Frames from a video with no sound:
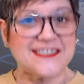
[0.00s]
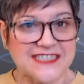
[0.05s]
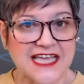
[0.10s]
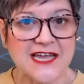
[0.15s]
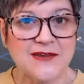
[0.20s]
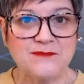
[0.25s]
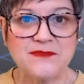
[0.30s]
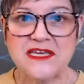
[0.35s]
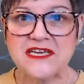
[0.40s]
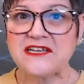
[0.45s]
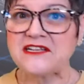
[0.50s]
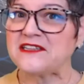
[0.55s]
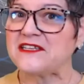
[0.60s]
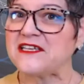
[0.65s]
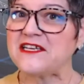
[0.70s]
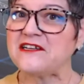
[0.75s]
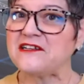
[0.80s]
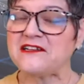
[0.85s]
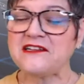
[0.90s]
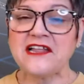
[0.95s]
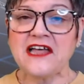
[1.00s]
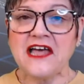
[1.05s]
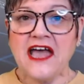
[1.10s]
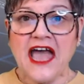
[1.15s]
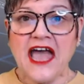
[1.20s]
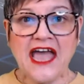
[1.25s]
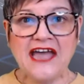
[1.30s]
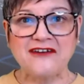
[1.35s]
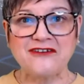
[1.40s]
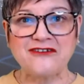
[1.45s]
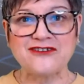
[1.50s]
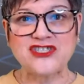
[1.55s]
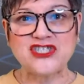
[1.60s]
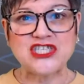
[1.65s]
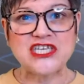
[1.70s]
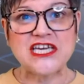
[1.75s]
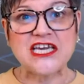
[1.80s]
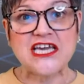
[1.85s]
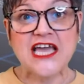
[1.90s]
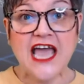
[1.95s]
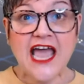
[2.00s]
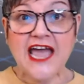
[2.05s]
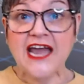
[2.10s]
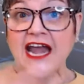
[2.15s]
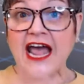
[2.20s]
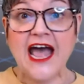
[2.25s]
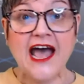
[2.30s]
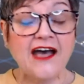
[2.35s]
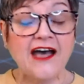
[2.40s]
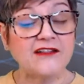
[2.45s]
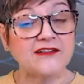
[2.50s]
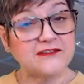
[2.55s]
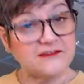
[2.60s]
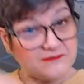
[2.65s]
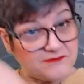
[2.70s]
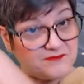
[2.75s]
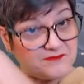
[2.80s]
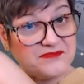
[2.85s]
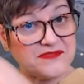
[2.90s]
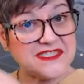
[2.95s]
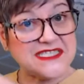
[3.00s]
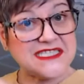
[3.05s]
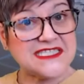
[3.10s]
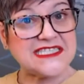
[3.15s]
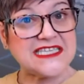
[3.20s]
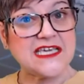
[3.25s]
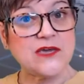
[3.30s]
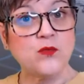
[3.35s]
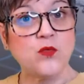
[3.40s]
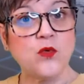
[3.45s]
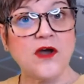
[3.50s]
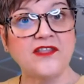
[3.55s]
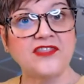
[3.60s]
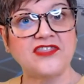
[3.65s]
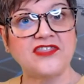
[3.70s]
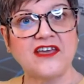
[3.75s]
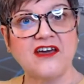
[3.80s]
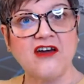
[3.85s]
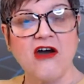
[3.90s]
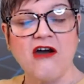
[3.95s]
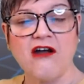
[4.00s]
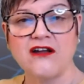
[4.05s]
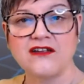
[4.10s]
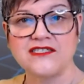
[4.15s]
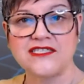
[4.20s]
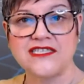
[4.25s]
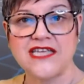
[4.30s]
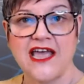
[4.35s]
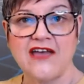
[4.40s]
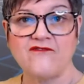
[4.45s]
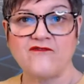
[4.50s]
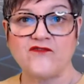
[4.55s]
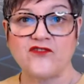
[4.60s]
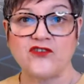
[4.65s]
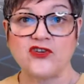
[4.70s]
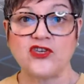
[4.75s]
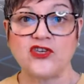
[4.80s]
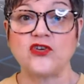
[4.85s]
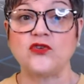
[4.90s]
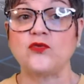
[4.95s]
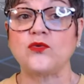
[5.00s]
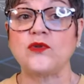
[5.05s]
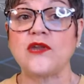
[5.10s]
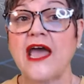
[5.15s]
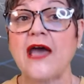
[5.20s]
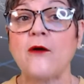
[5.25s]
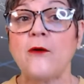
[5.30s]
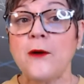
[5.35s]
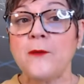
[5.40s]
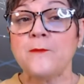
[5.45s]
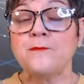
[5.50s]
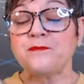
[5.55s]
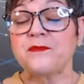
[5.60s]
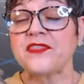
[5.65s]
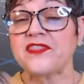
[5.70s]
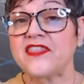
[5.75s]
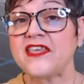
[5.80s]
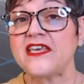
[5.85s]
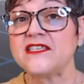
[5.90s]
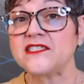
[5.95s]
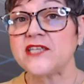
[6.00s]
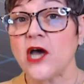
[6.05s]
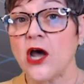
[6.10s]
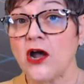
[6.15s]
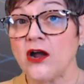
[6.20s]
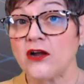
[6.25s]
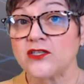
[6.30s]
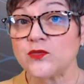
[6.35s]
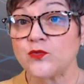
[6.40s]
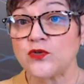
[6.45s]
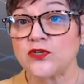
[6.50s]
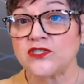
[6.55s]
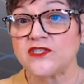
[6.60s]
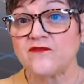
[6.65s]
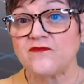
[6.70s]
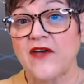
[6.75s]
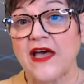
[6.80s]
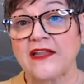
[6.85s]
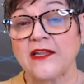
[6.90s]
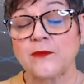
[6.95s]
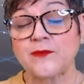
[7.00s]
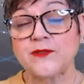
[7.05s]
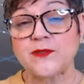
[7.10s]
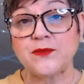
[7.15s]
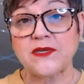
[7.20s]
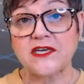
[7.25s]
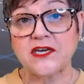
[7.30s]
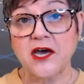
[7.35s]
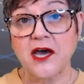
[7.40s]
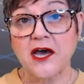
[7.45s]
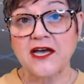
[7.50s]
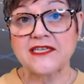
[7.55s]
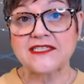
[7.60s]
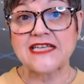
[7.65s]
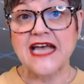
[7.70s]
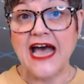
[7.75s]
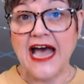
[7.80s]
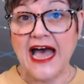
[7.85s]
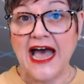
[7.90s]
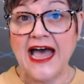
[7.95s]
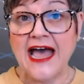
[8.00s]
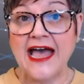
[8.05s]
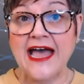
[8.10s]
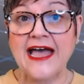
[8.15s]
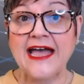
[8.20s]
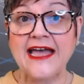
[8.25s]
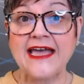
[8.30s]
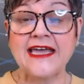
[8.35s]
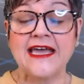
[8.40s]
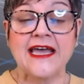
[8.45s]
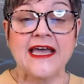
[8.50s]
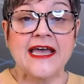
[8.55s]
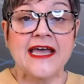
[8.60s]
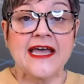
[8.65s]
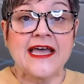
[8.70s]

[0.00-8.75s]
Send me a little energy and I'll see what the cards have for you. Now, these cards were developed because I